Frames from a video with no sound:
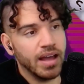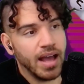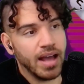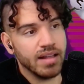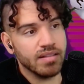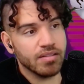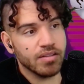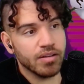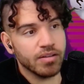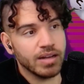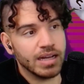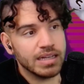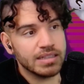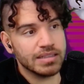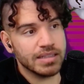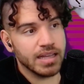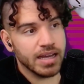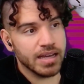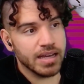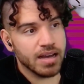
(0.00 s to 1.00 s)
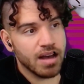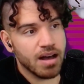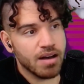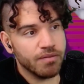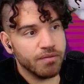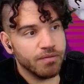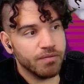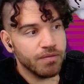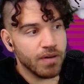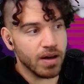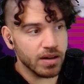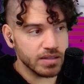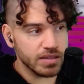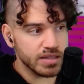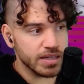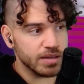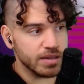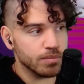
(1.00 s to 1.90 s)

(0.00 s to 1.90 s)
And so like, they are funding